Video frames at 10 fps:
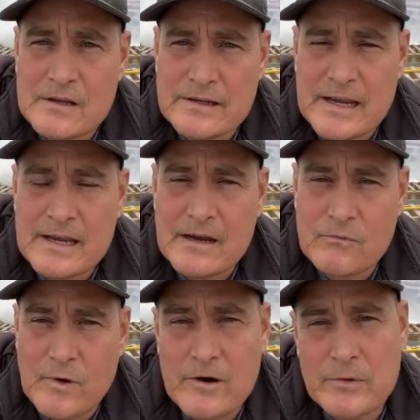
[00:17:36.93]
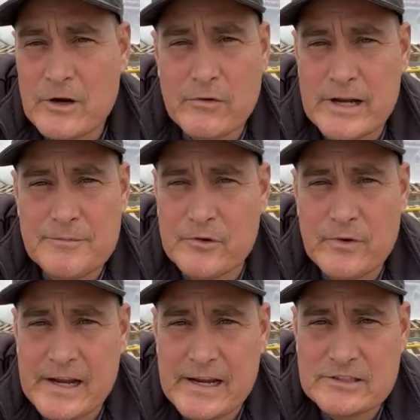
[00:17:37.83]
Yeah, well, we don't keep the
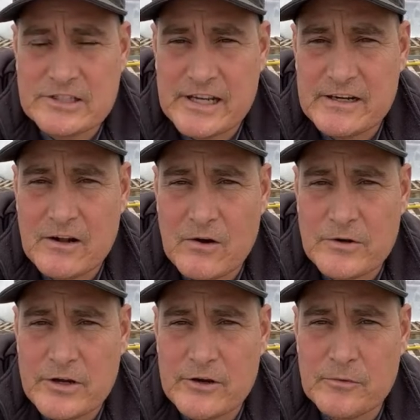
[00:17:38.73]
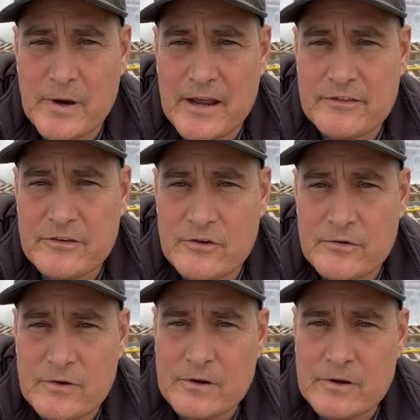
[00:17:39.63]
greenhouses heated all year, Matthew.